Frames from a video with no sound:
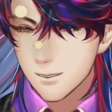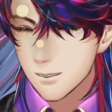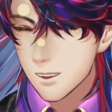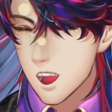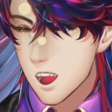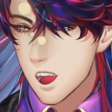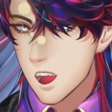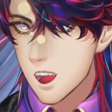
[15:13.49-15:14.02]

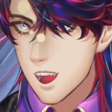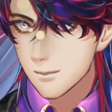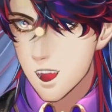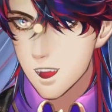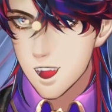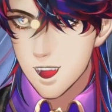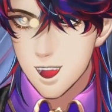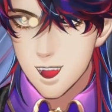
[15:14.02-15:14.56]
We're now on the
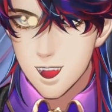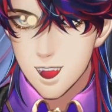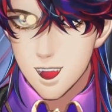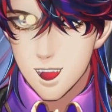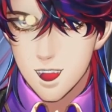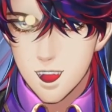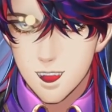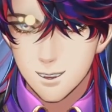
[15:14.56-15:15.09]
Katakata
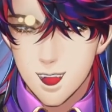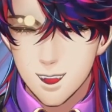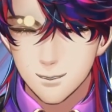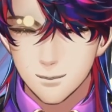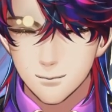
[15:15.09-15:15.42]
Helmet gangster. turf.